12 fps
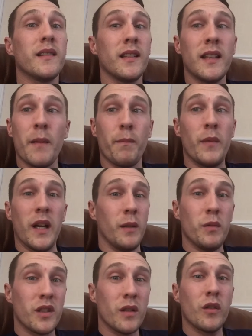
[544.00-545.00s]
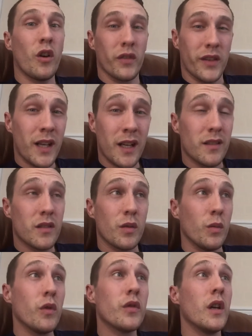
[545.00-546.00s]
and that, and he was still contracted
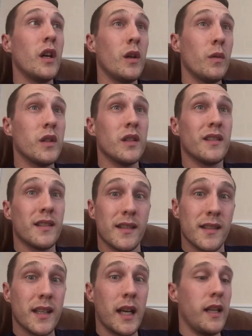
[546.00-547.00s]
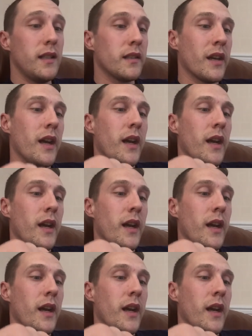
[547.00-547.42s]
to us, which is a disgrace.